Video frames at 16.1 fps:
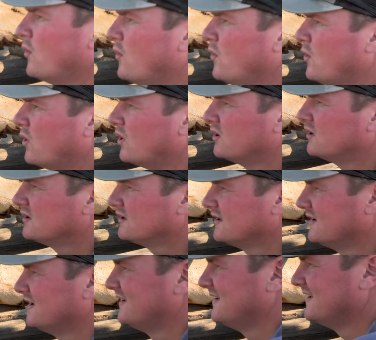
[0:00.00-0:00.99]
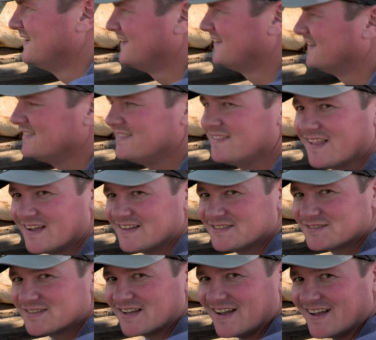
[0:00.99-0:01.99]
Ooh,
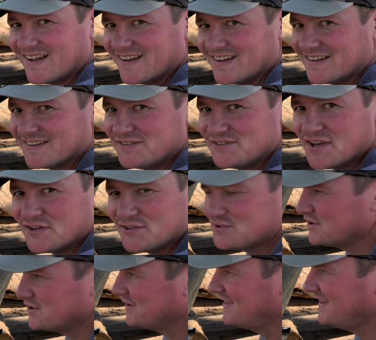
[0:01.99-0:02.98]
nice chest shot